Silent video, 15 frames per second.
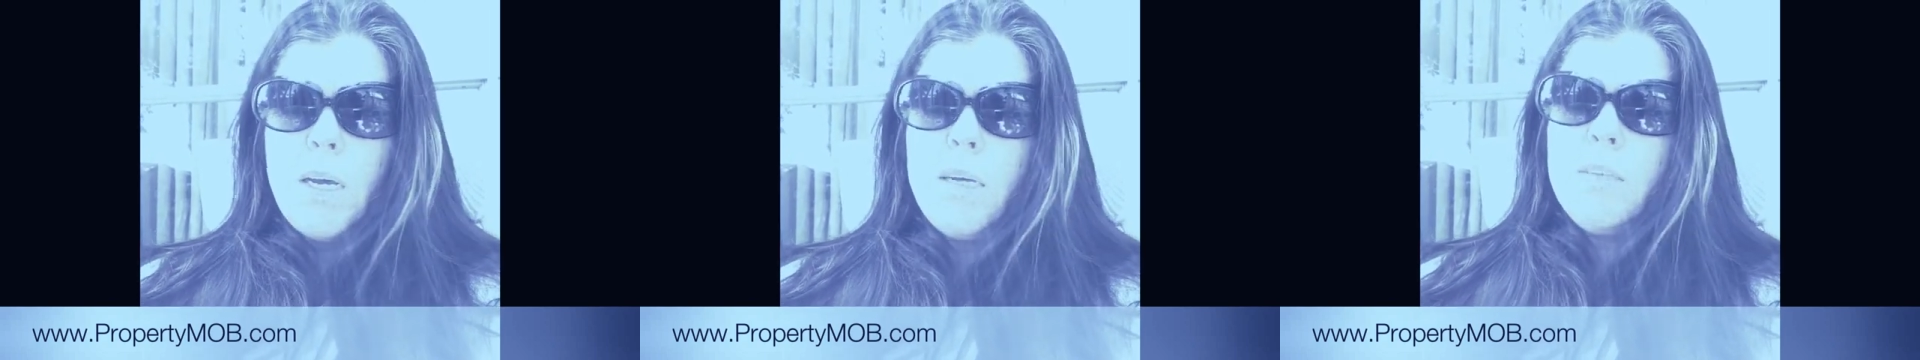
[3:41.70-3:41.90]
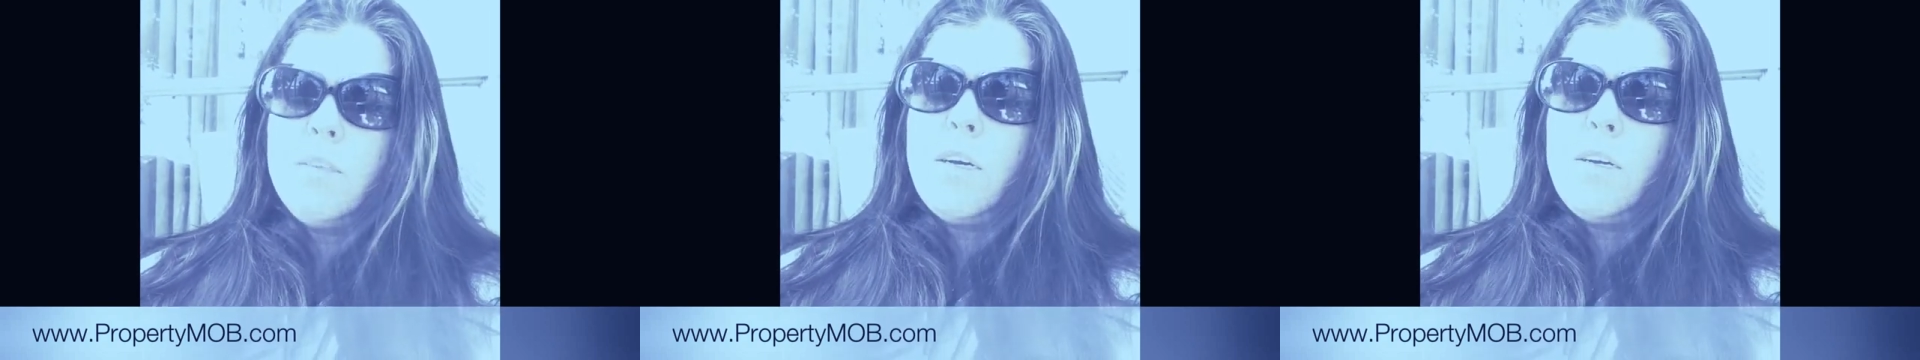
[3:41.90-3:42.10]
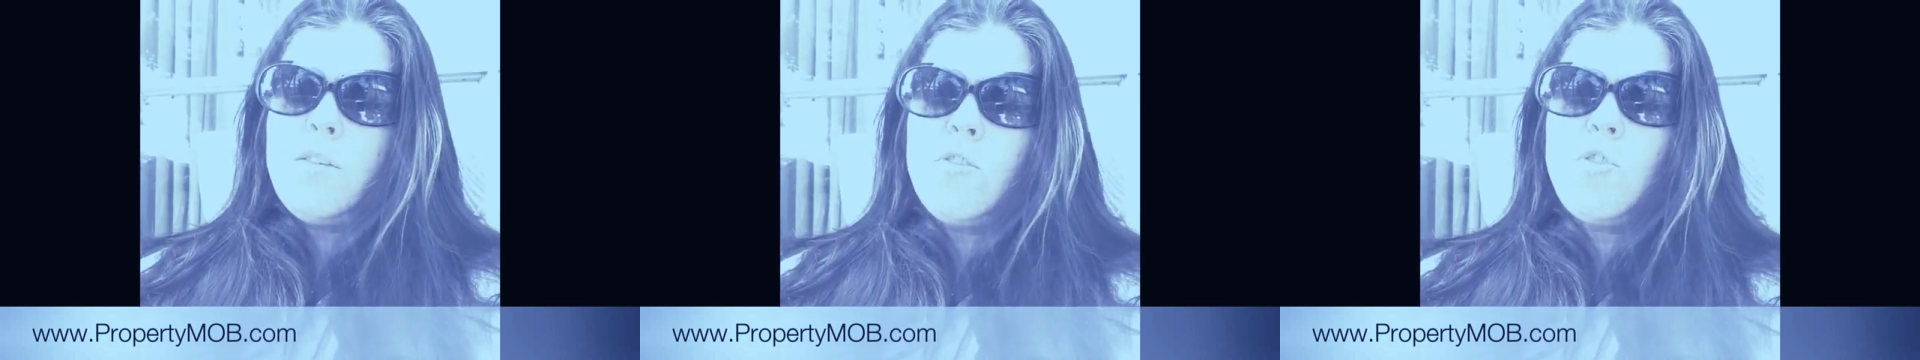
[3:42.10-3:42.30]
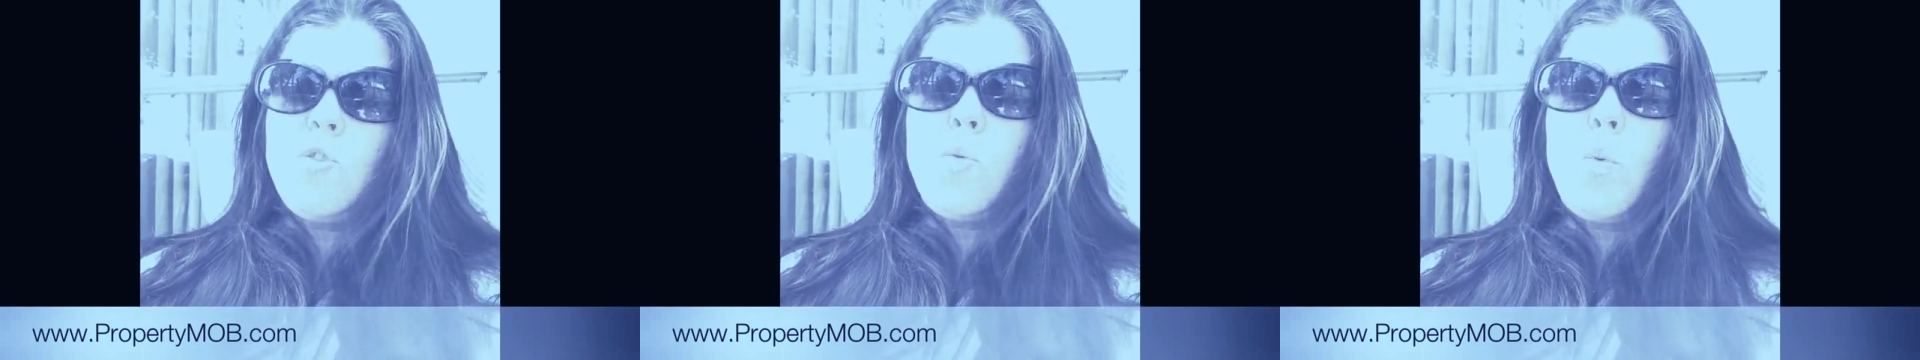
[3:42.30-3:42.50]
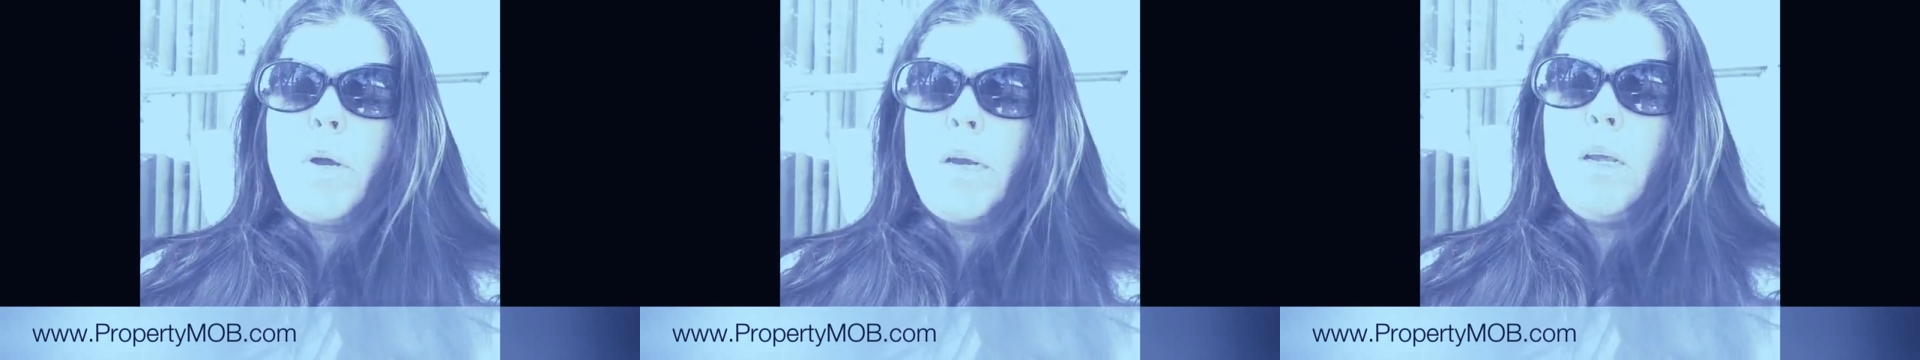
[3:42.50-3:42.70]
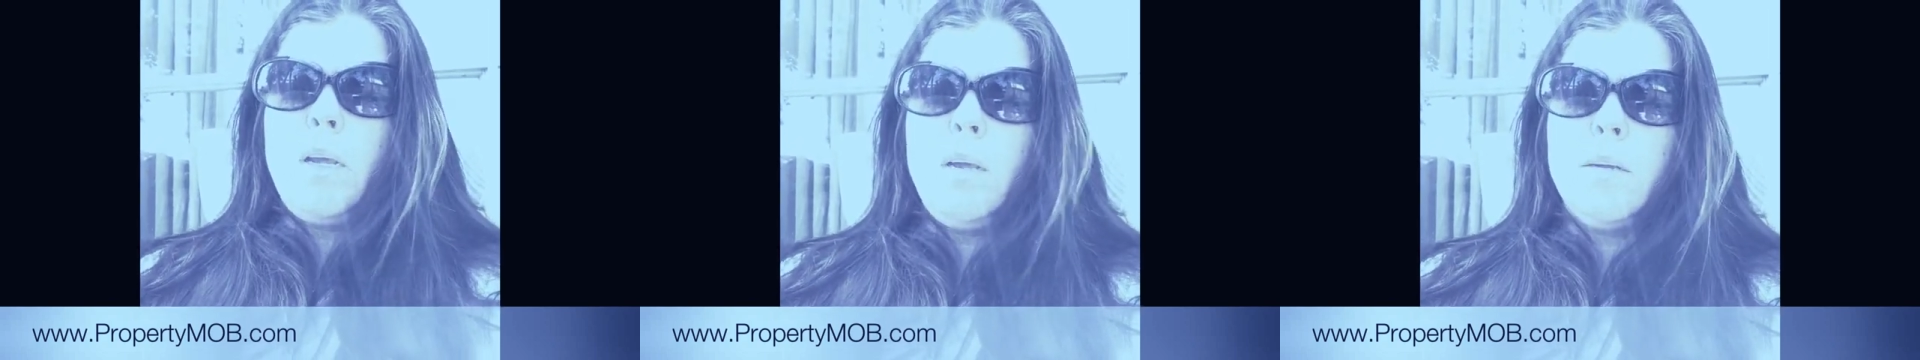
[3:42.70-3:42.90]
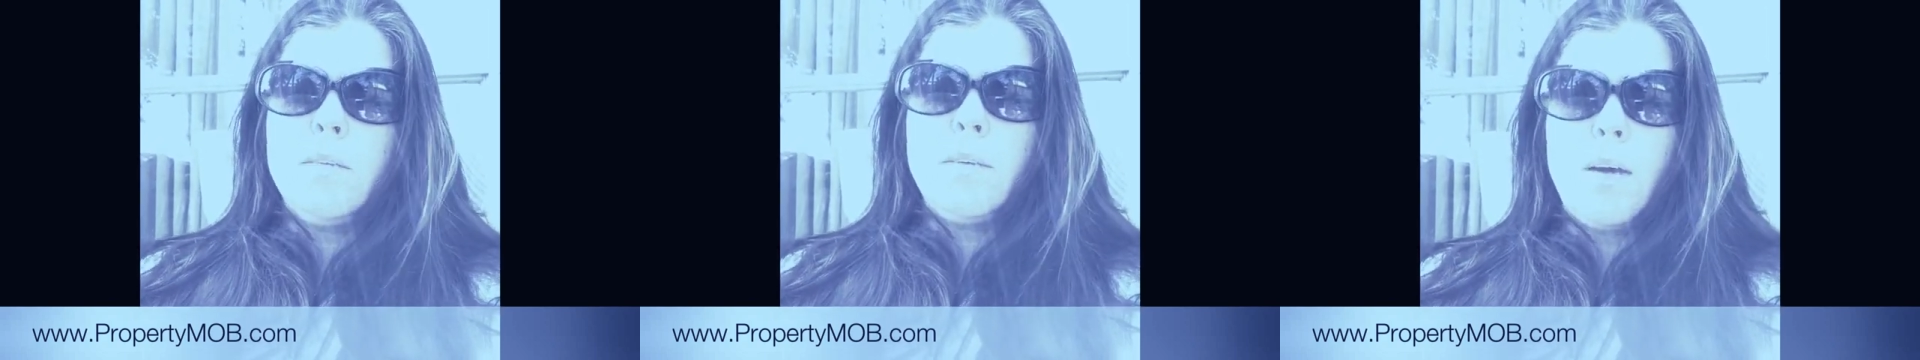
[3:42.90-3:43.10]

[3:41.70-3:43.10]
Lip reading: it takes 20